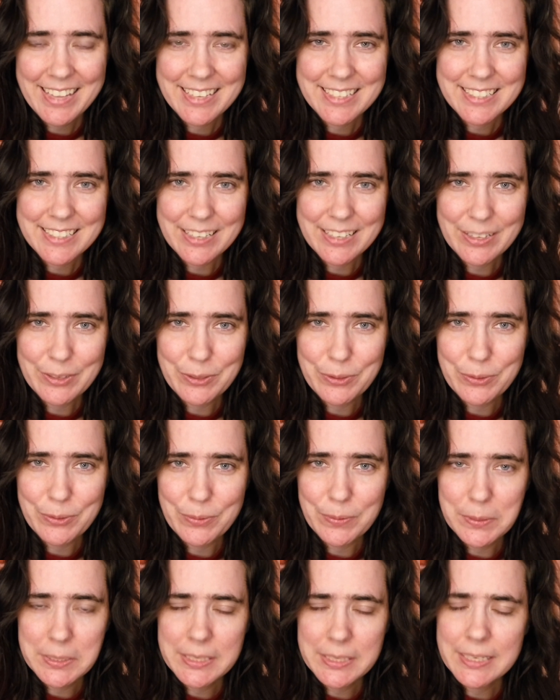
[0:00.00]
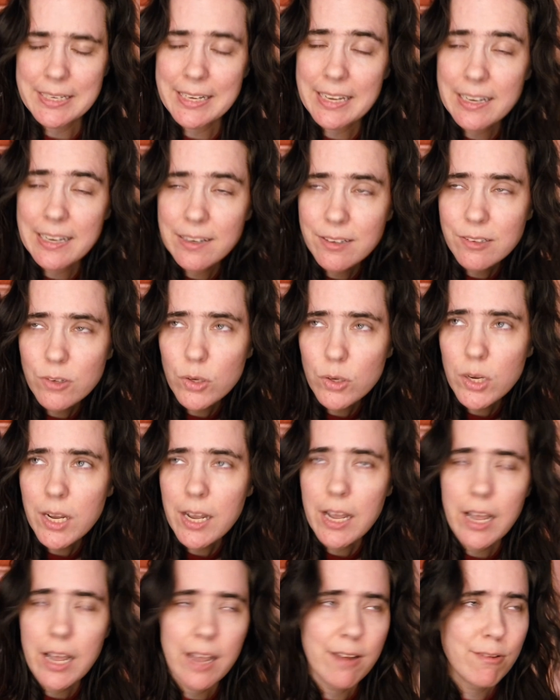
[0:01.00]
So now
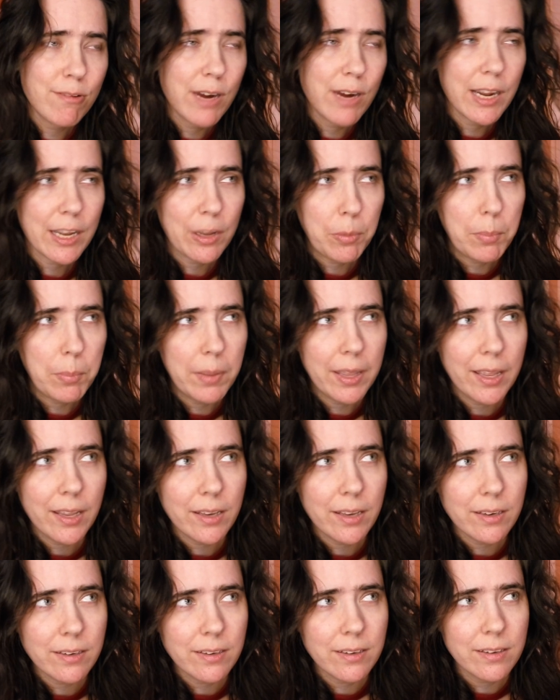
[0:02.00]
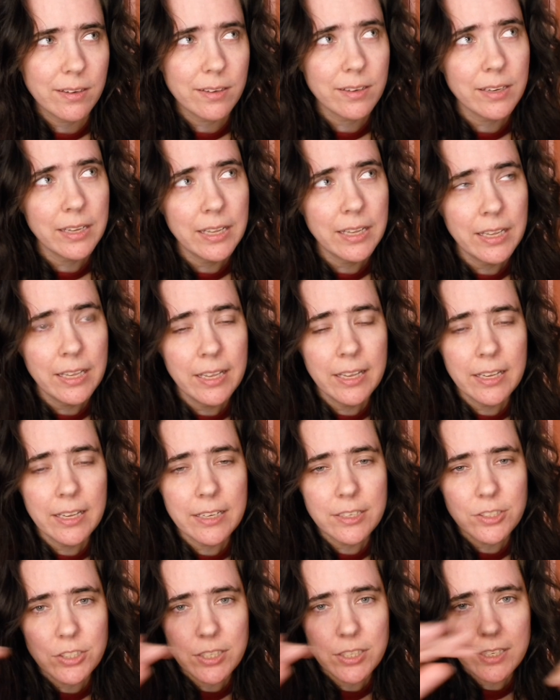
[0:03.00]
I recommend
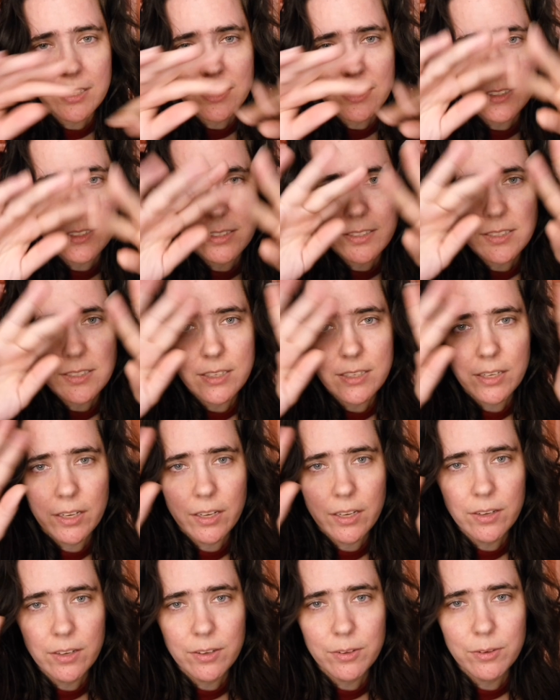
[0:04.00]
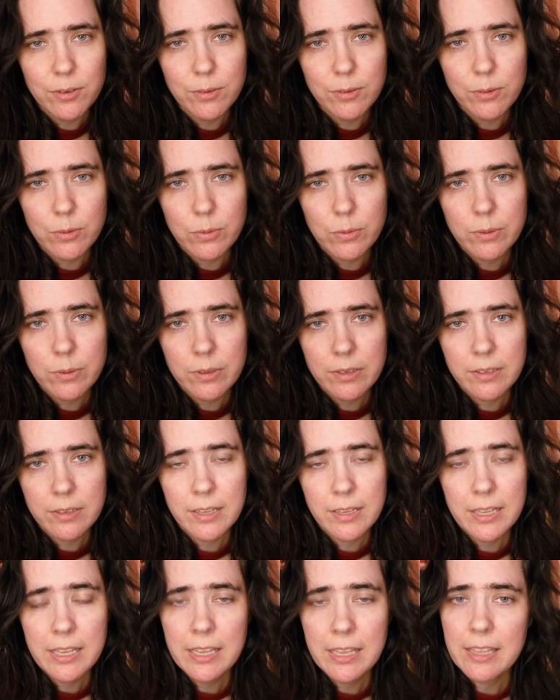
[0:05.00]
just go
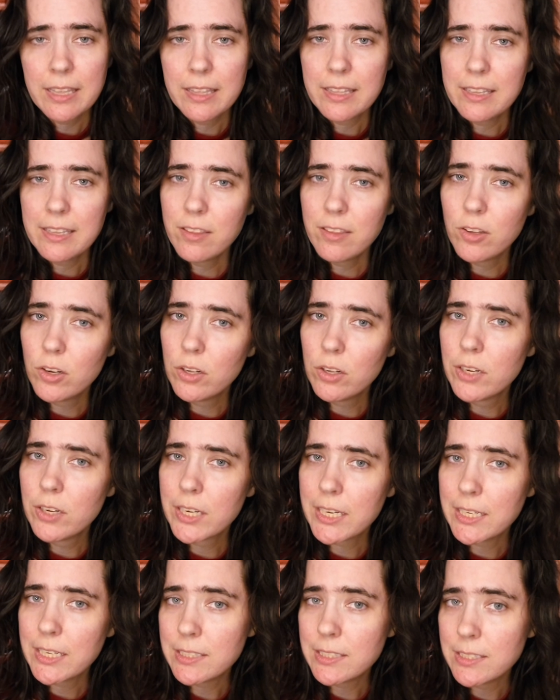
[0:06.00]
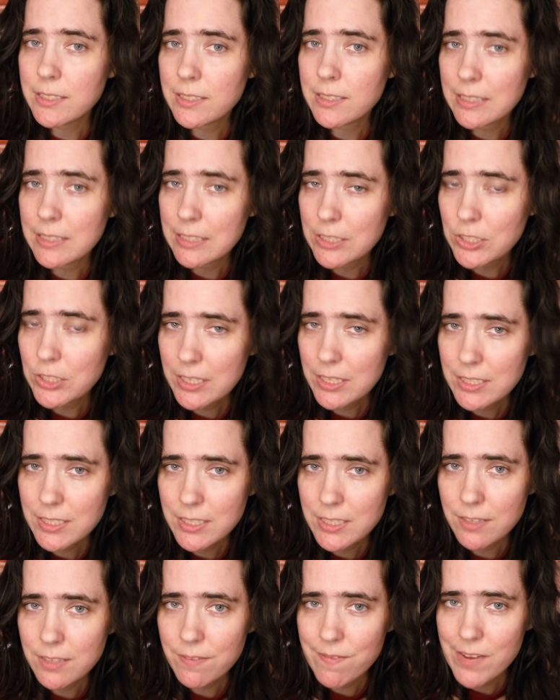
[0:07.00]
either look at the
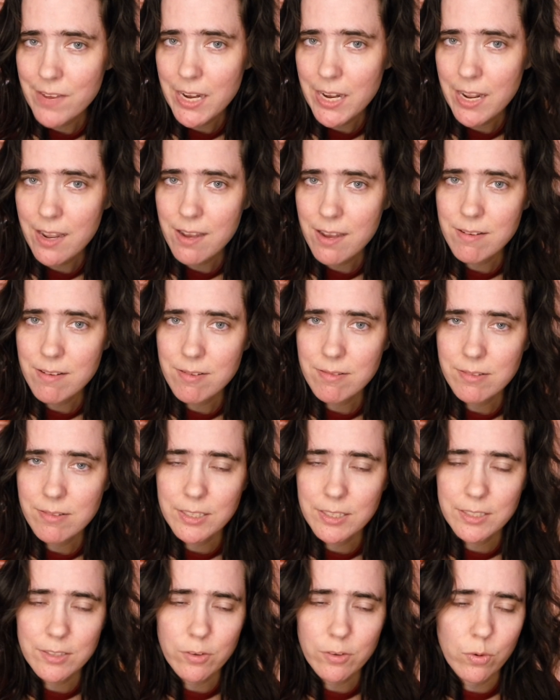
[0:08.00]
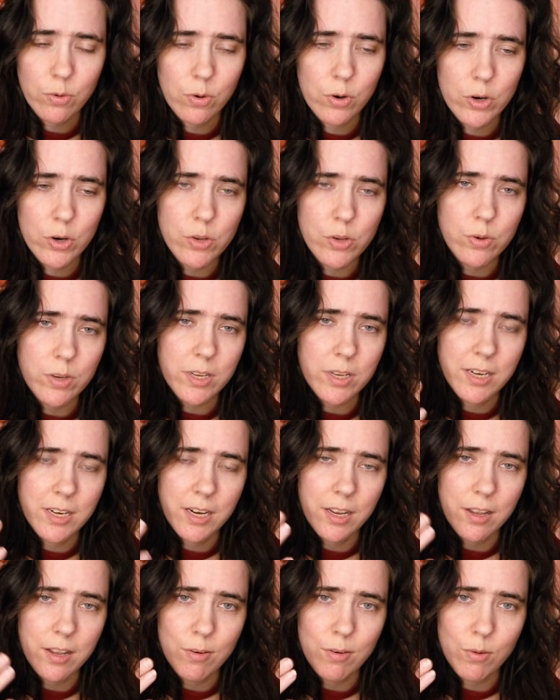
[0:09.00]
suggested videos or you
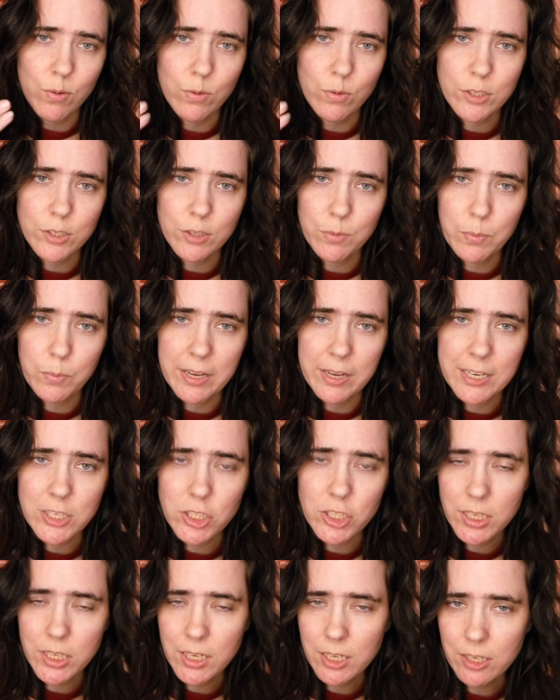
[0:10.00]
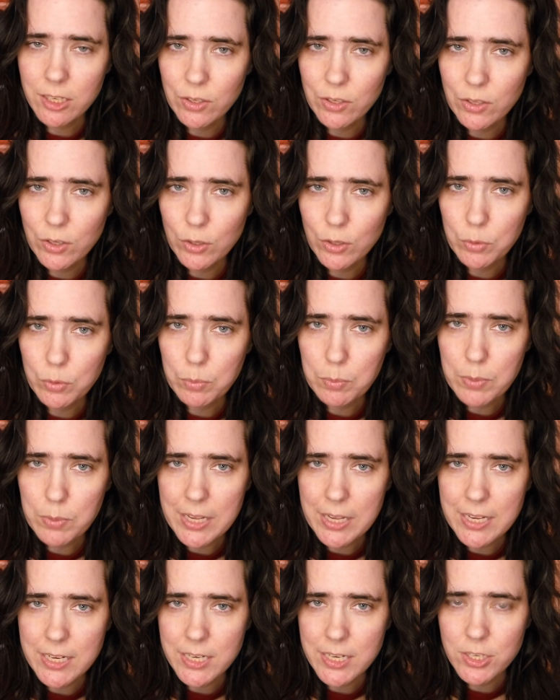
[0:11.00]
can go to my channel
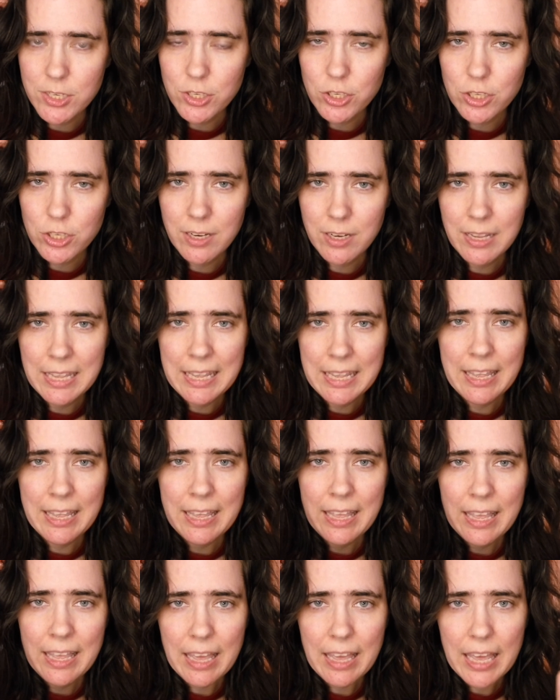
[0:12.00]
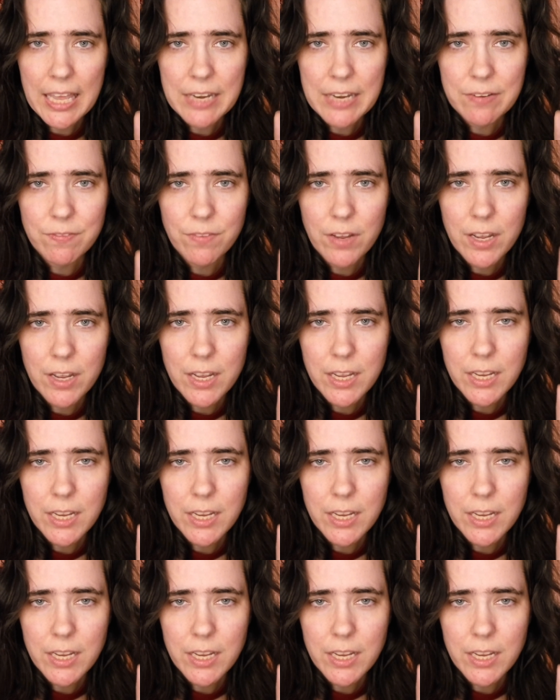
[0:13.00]
homepage and find